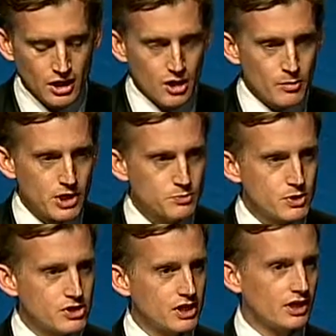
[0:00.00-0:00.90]
But it's
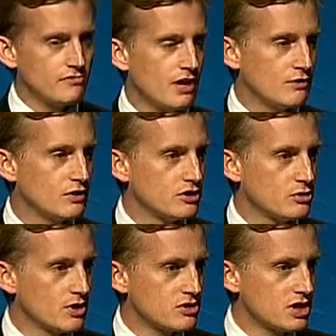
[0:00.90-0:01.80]
particularly relevant to
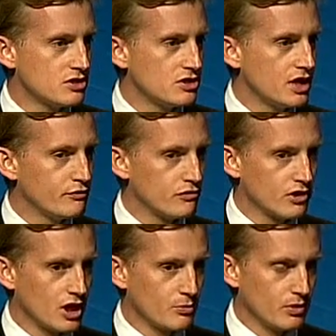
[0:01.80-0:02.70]
us here today for a
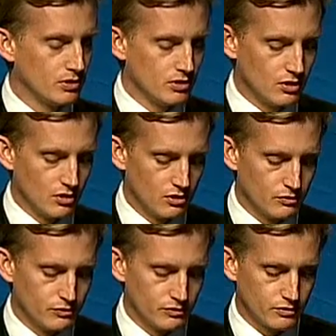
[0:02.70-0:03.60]
couple
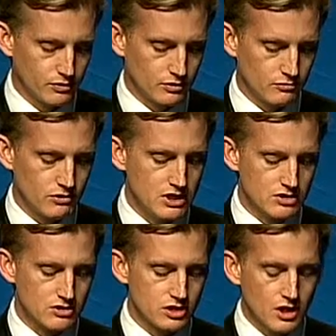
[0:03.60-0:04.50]
of
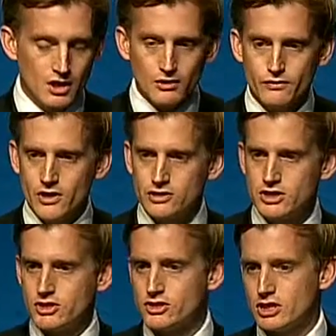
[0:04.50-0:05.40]
reasons. Firstly,
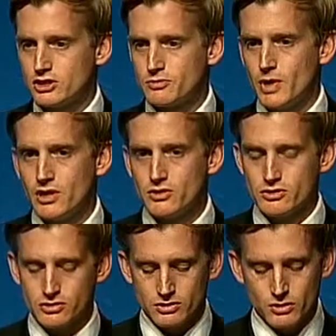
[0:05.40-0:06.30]
just 6
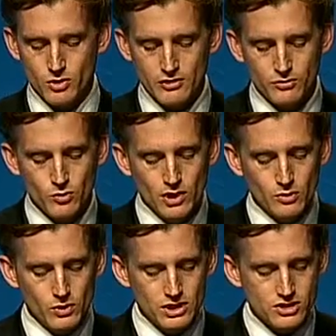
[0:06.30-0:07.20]
miles away from where
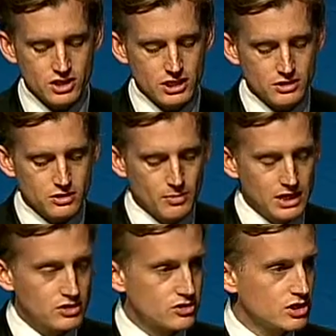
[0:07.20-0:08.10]
we sit, the
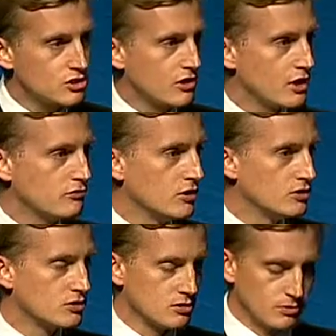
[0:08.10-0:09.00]
main sea trade
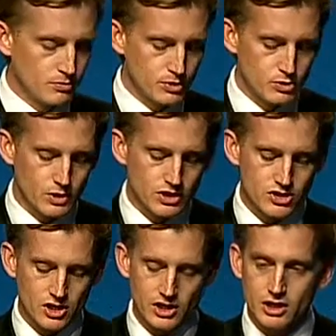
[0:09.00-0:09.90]
route between
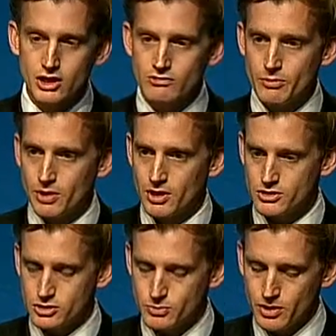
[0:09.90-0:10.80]
China and Europe
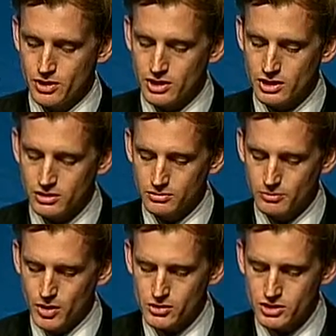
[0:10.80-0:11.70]
passes by
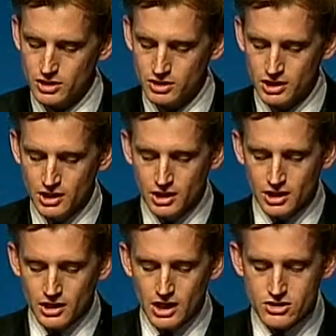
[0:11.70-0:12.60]
Malta.
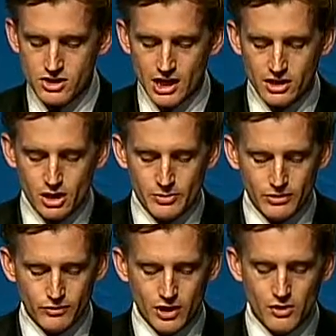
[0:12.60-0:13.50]
It's an economic flow